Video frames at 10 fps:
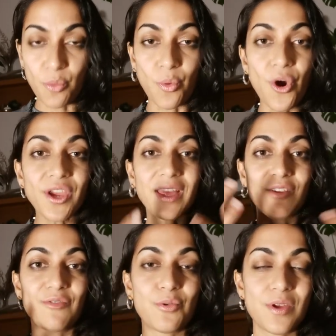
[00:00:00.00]

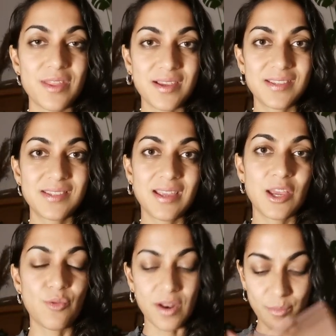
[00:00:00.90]
working for this
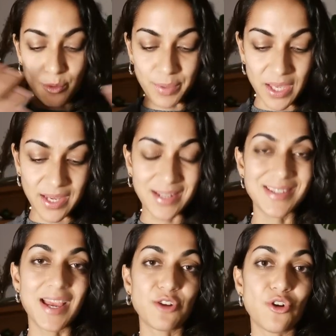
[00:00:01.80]
incredible being in
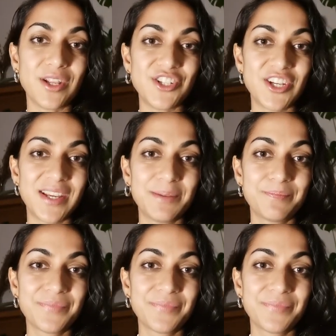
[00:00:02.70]
technology.